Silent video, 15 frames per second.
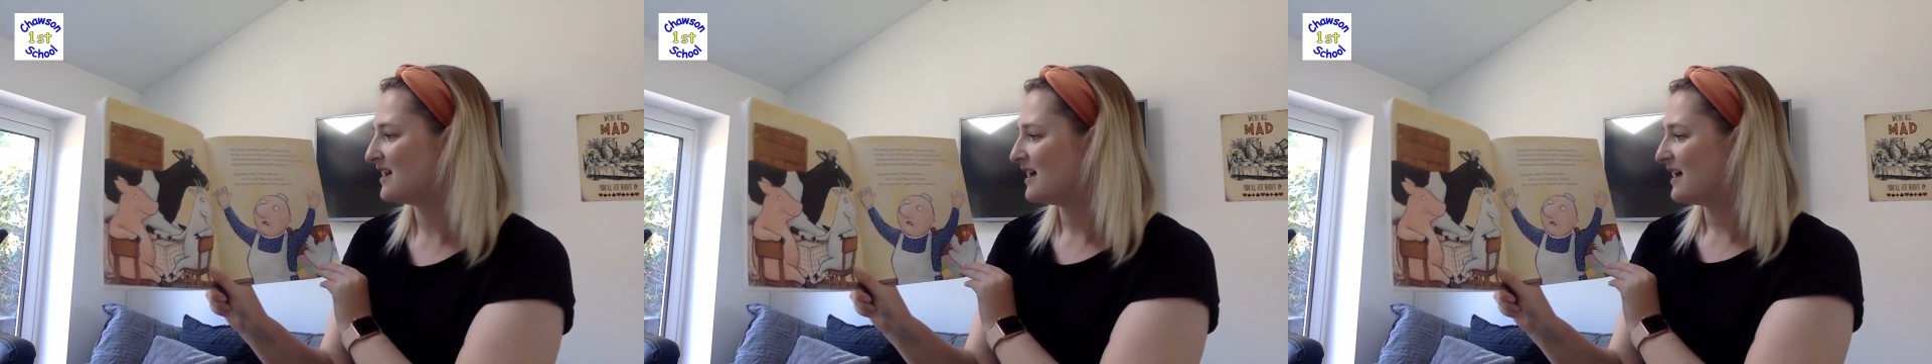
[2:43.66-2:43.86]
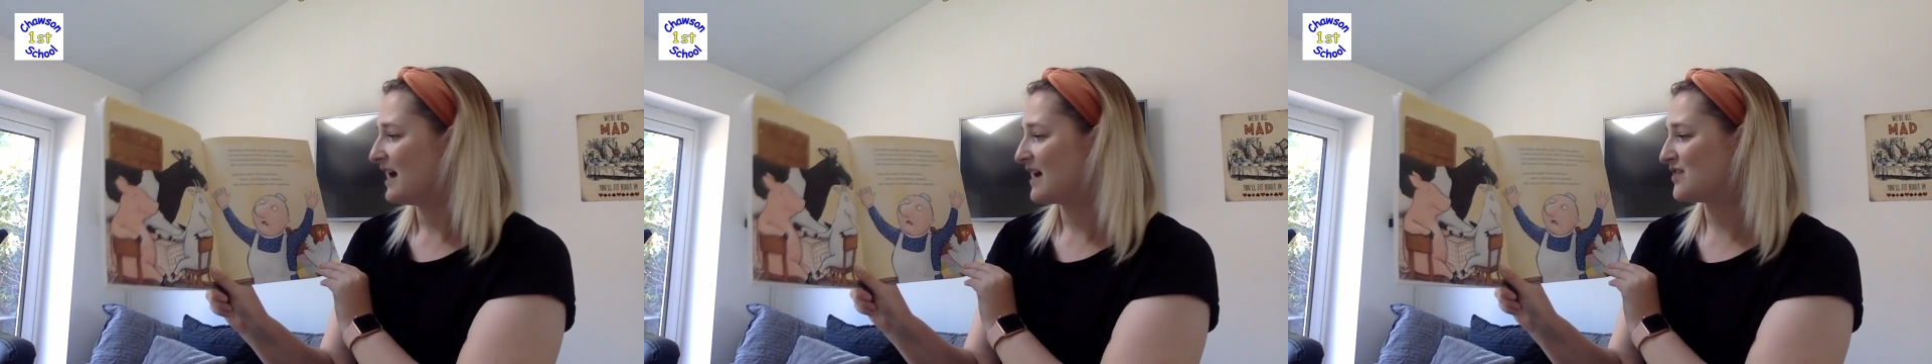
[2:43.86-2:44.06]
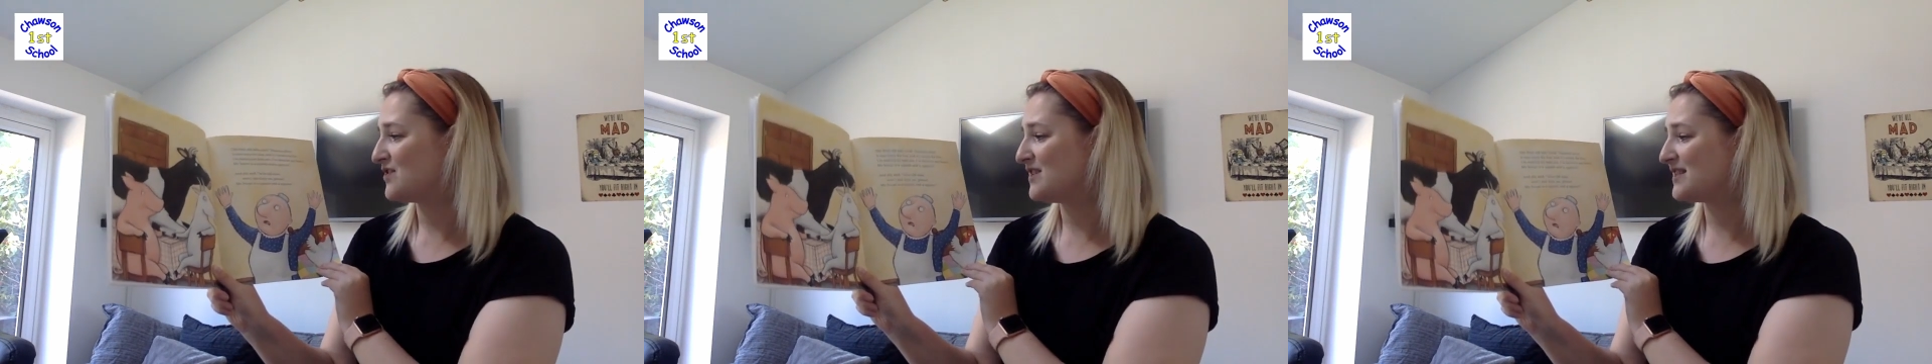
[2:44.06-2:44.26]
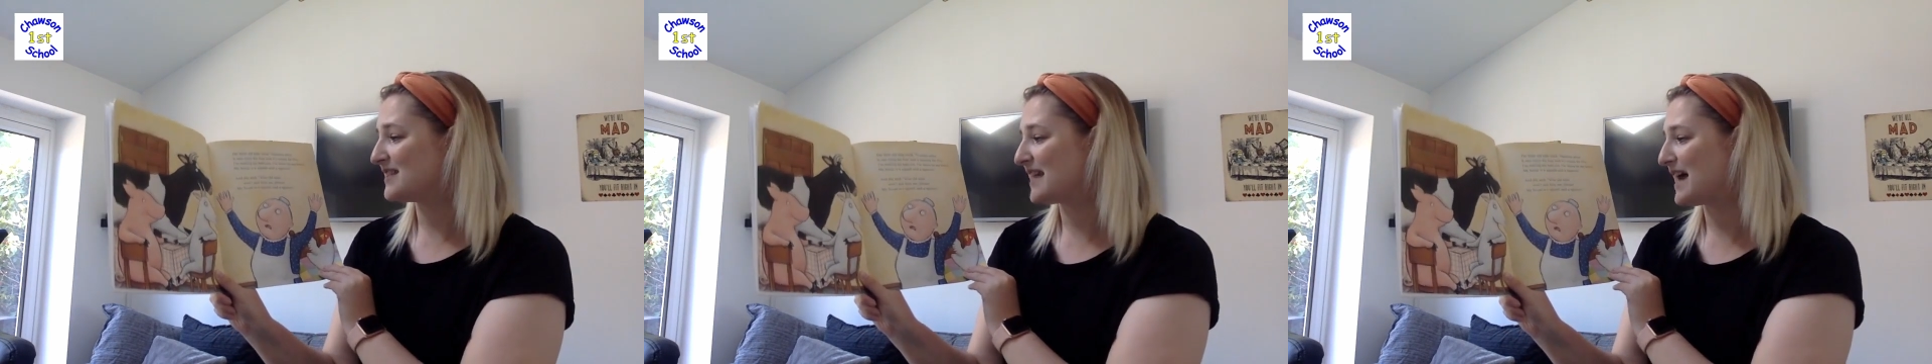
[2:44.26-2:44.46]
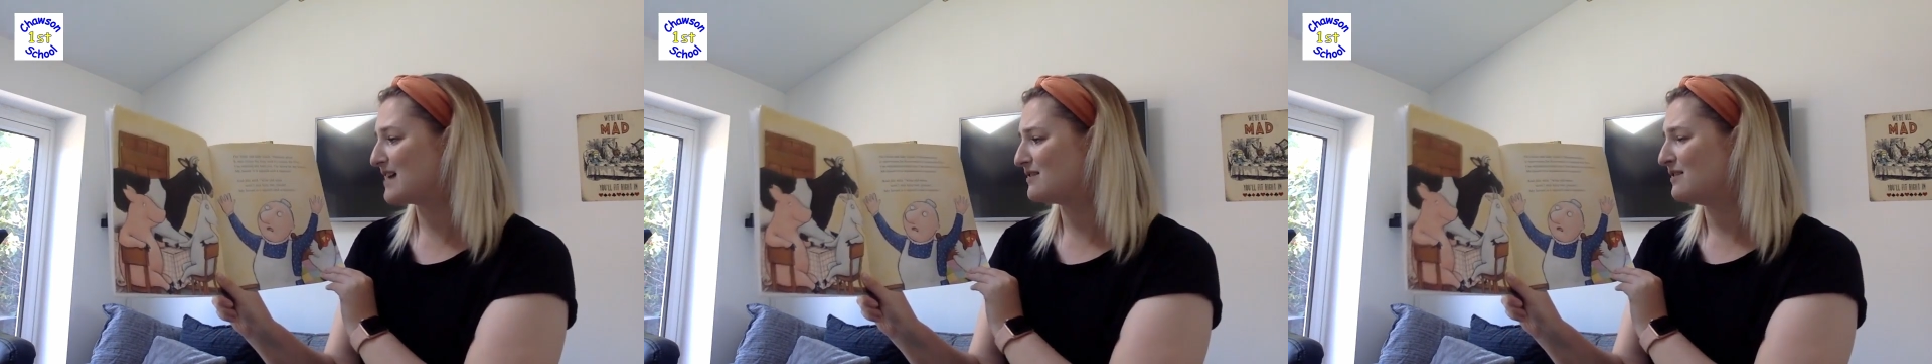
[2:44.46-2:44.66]
And she
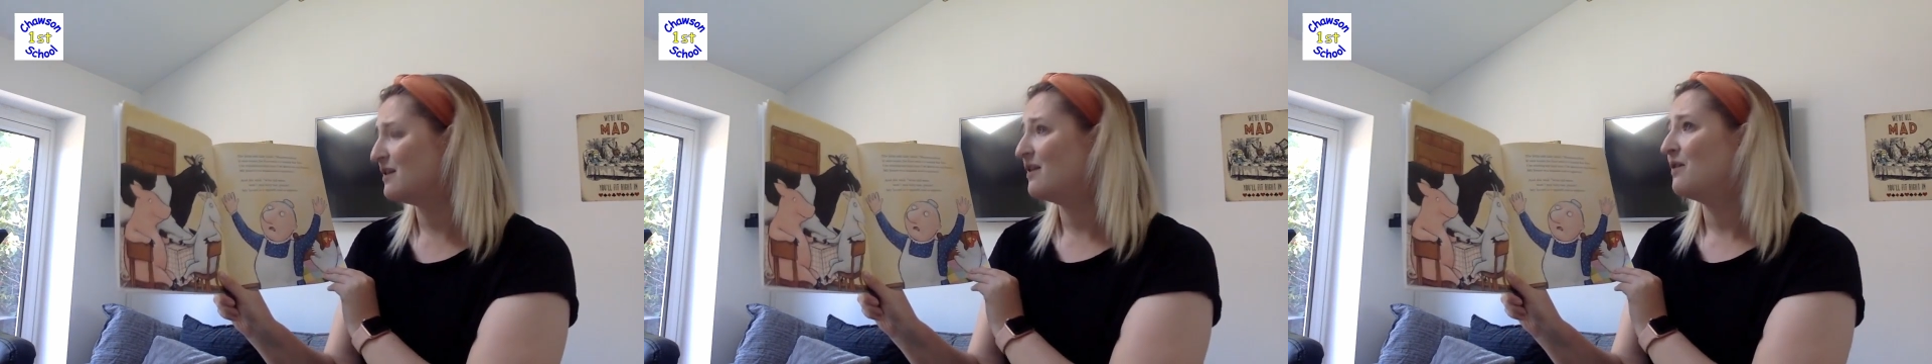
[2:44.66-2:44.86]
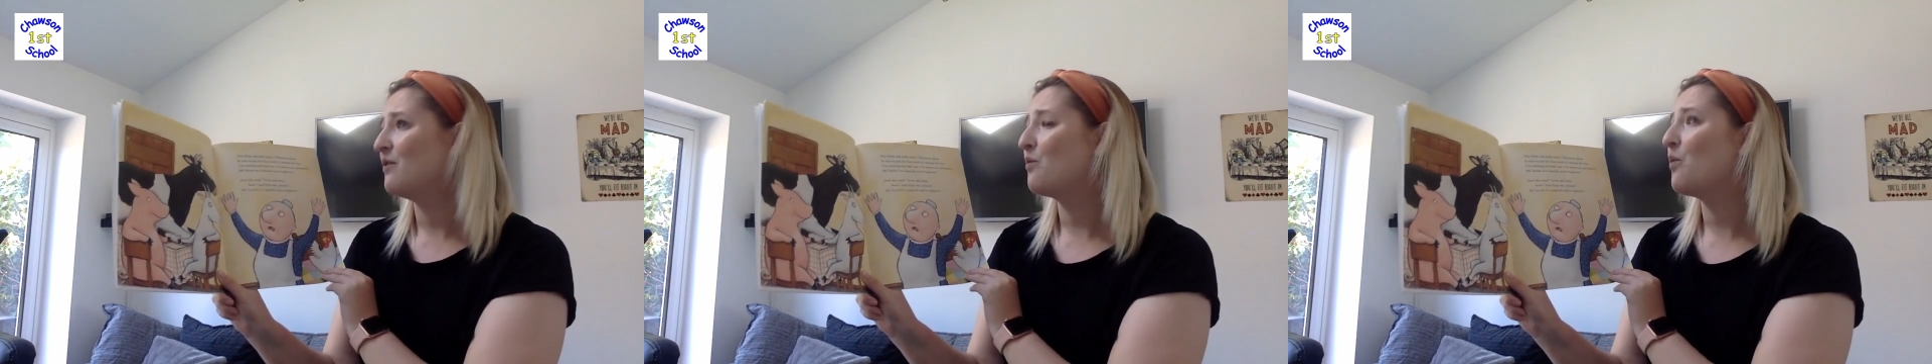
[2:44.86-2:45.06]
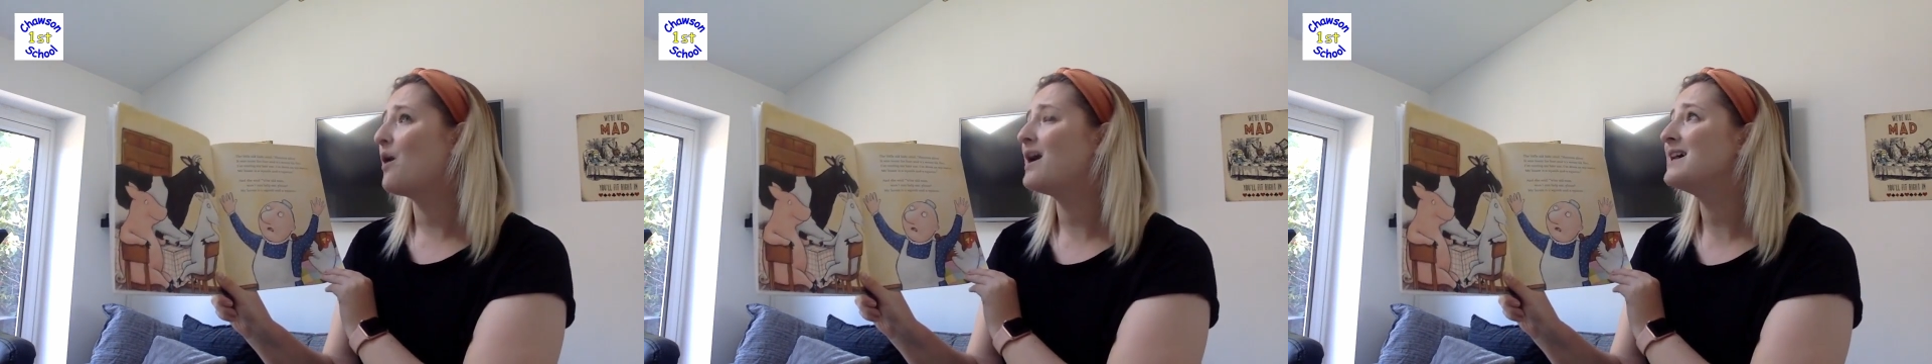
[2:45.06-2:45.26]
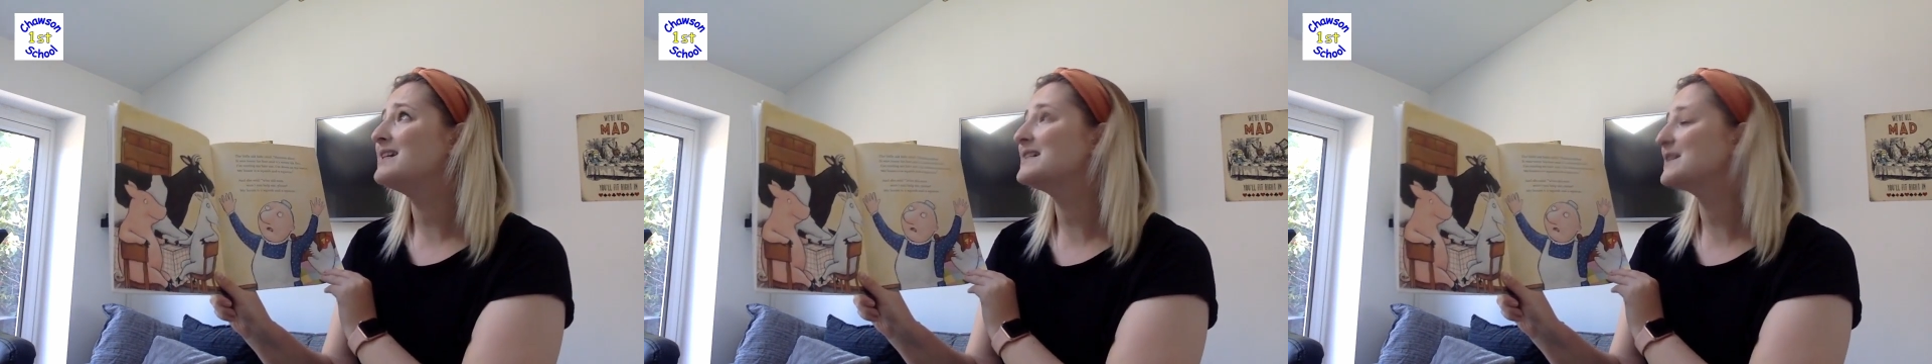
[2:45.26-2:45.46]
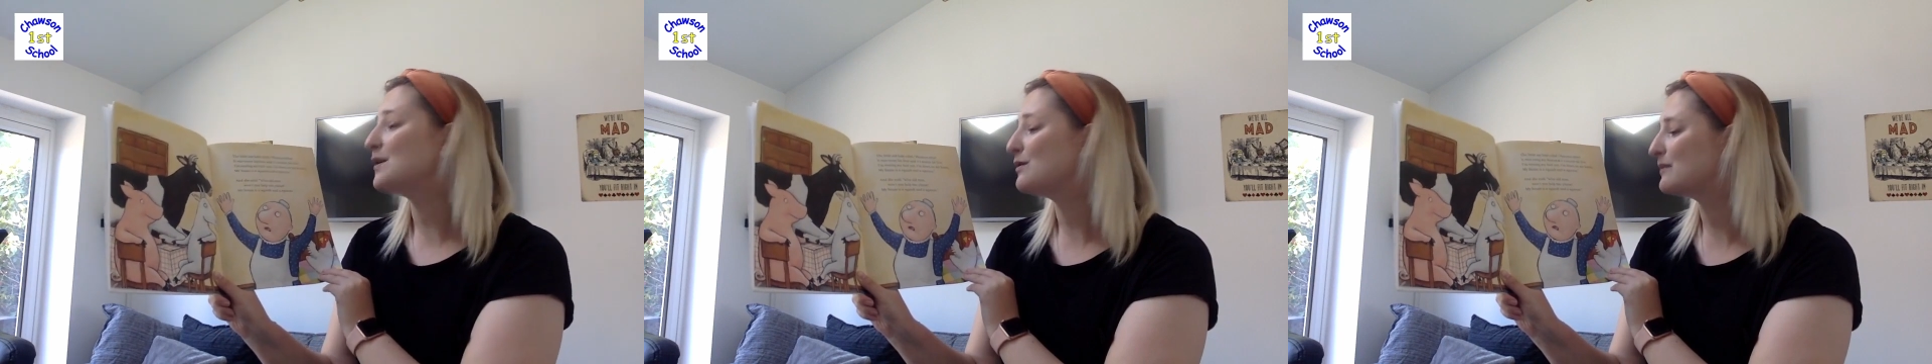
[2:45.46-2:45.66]
said,
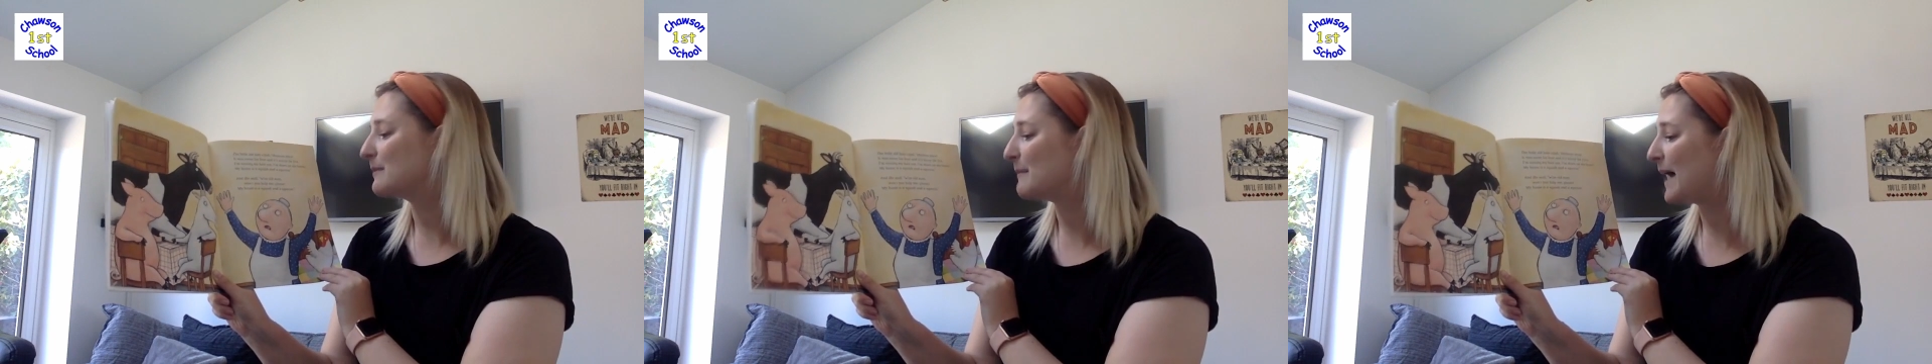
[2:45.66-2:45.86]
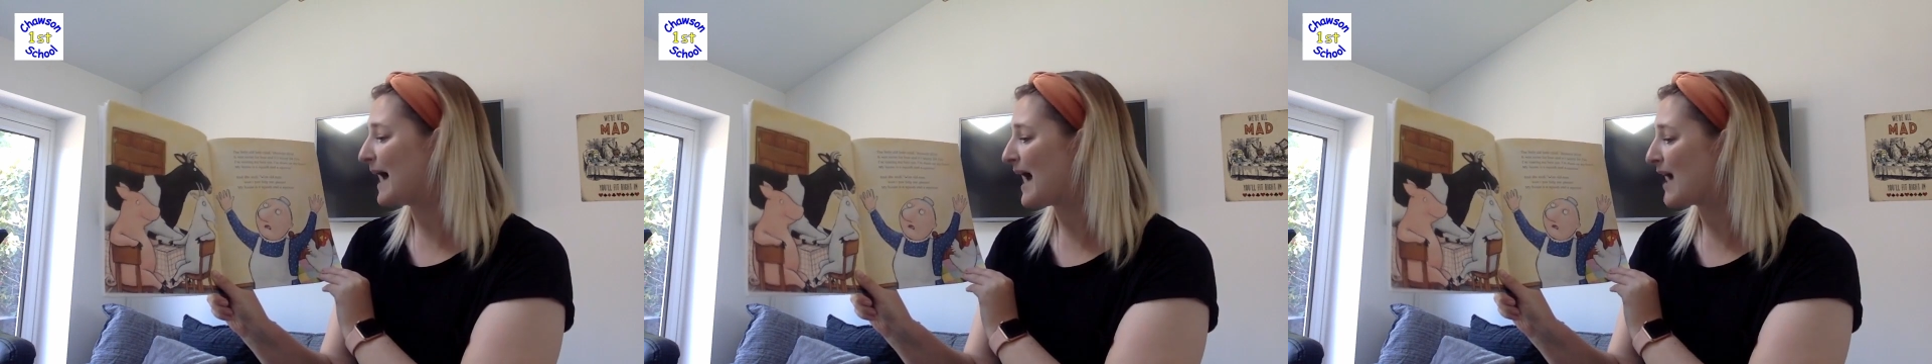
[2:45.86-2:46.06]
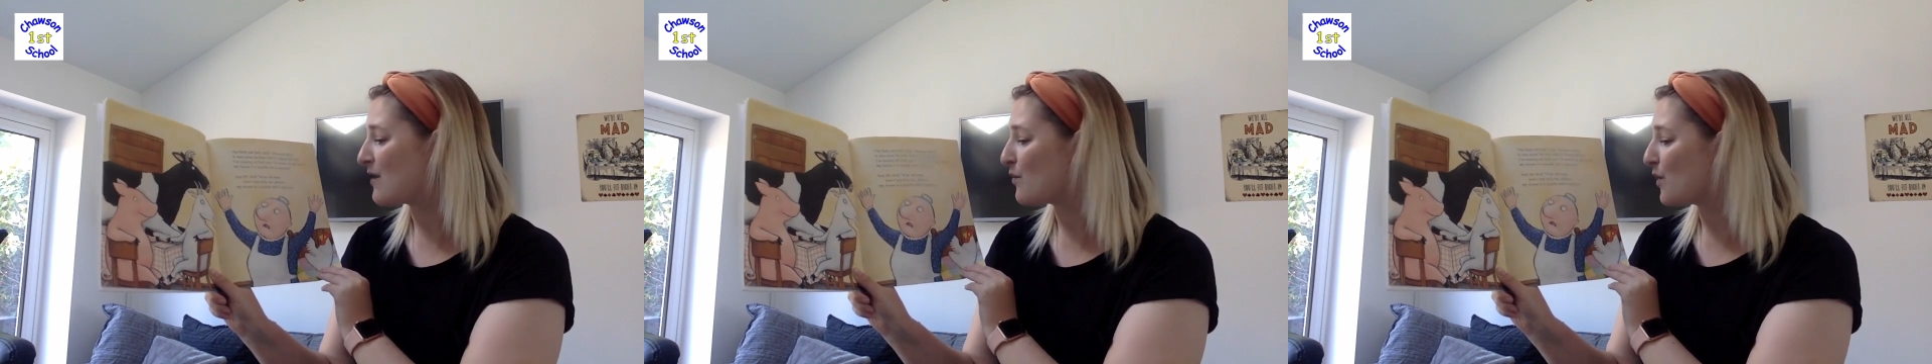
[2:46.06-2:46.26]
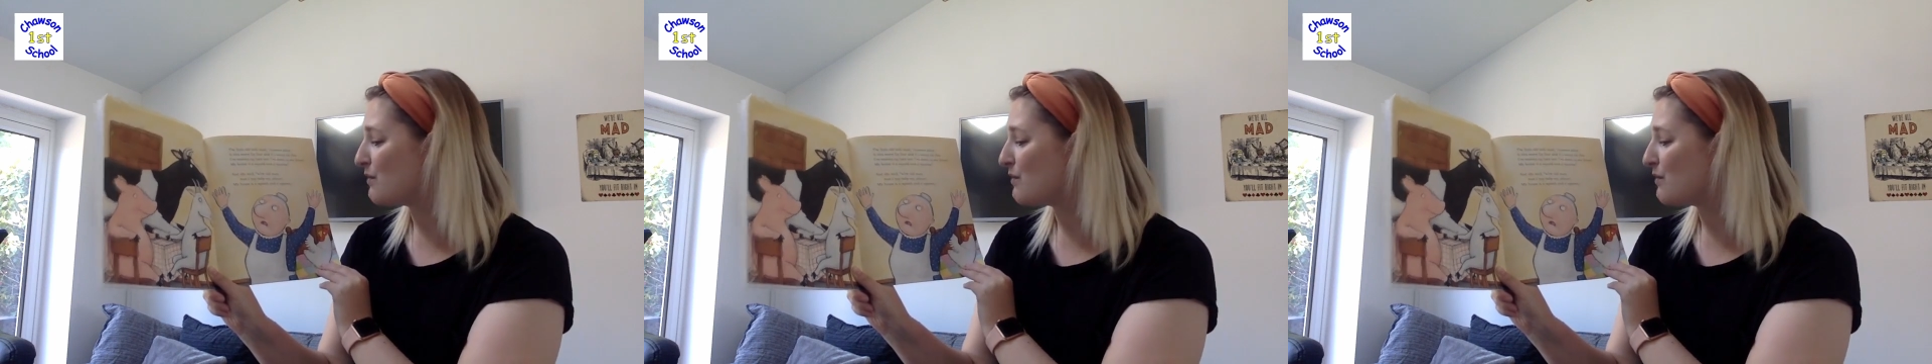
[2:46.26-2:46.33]
"Wise old man,